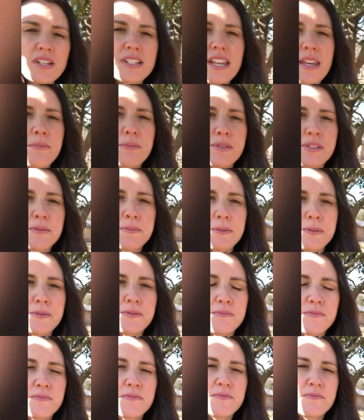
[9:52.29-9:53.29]

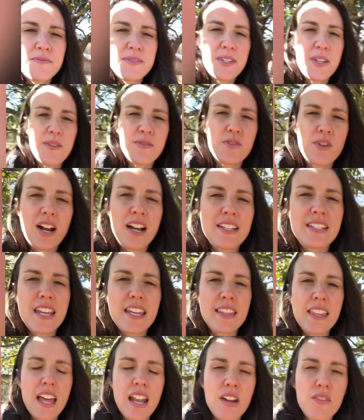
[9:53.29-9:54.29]
tablespoon. So try to
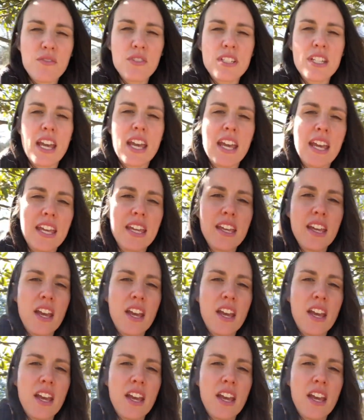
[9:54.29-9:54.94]
take that every day